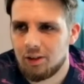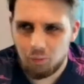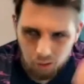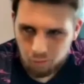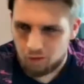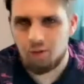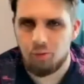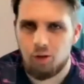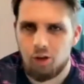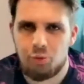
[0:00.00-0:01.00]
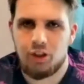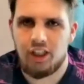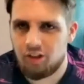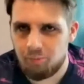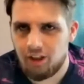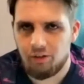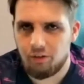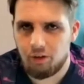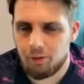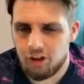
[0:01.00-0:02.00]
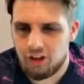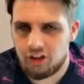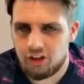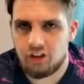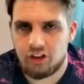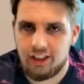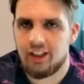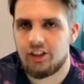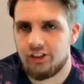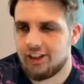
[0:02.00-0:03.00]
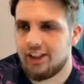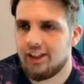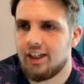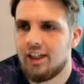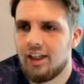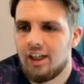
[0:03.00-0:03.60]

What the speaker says: World Cup once where you get to meet all the boys and sign this and sign that.